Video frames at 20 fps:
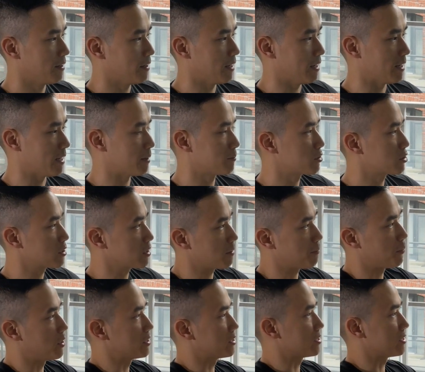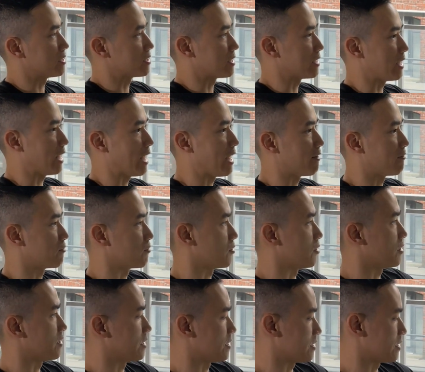And I'm just going to punch in, say,
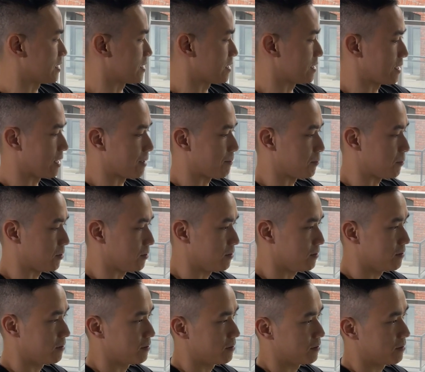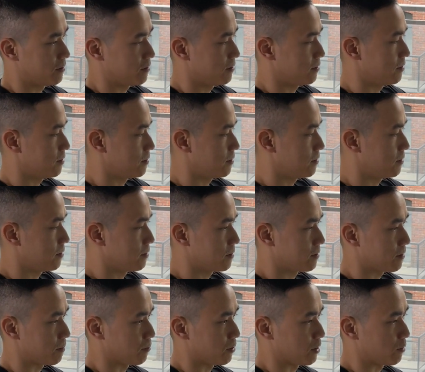Aviron as an example
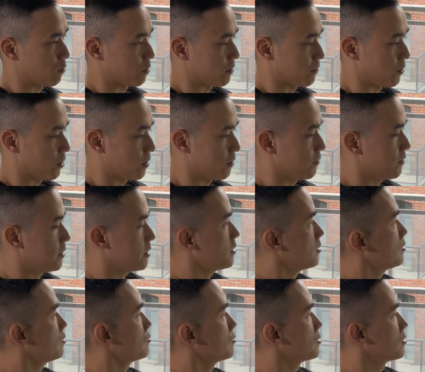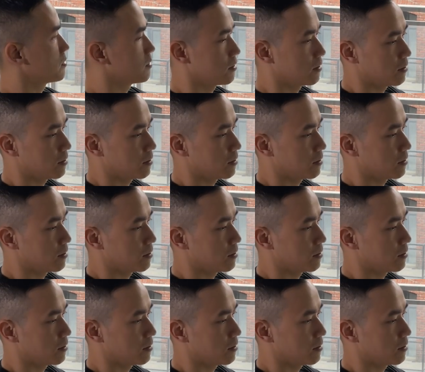to play one of our videos.